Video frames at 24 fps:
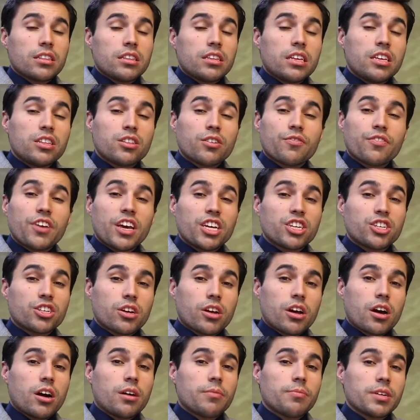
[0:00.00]

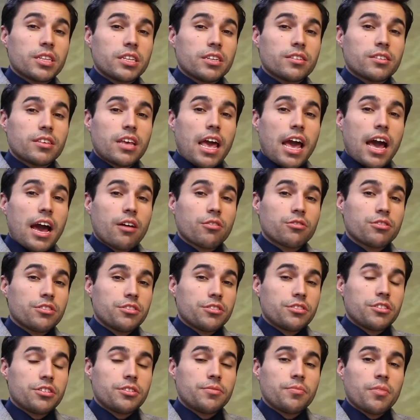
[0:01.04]
innovation companies out
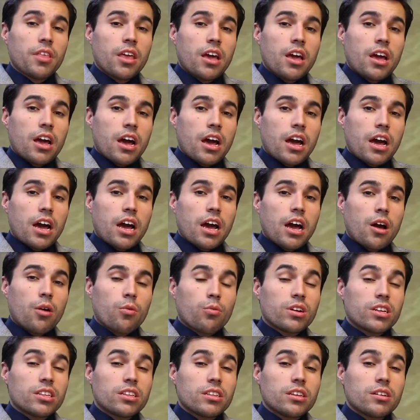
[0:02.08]
there.
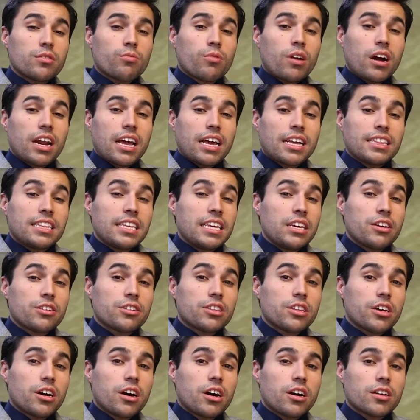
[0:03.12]
What IDEO
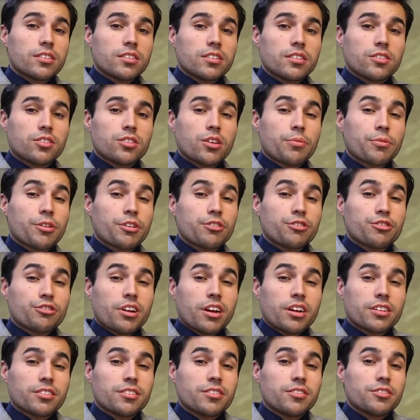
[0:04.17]
does is
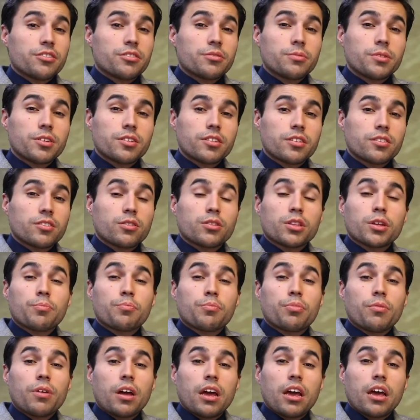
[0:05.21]
subcontracting services on
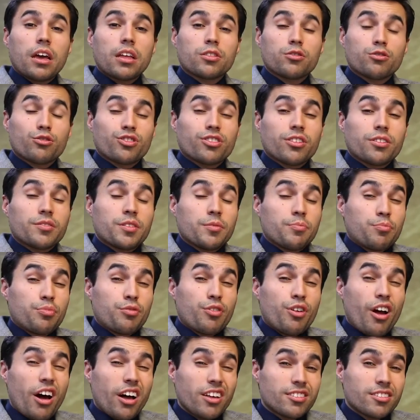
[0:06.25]
to solve the
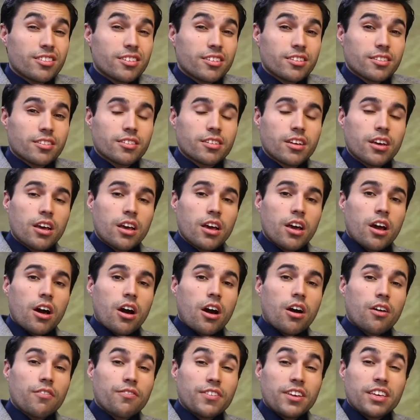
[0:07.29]
process
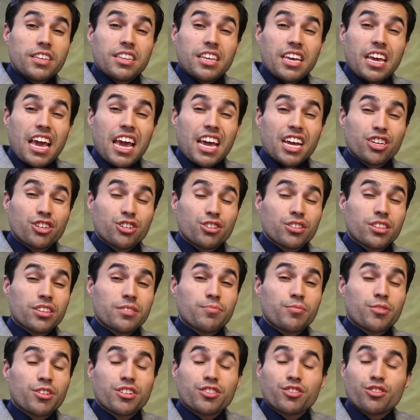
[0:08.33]
of
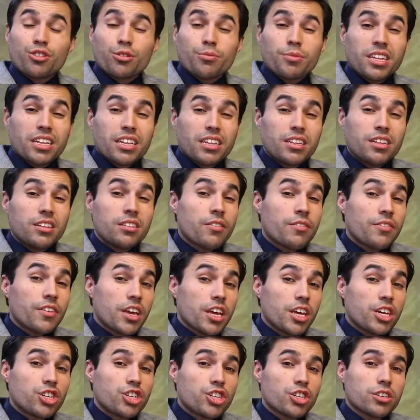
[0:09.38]
ideation, brainstorming, and
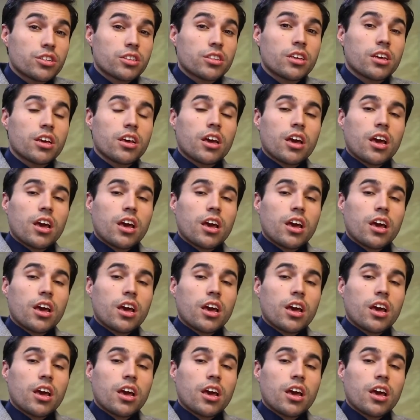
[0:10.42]
innovation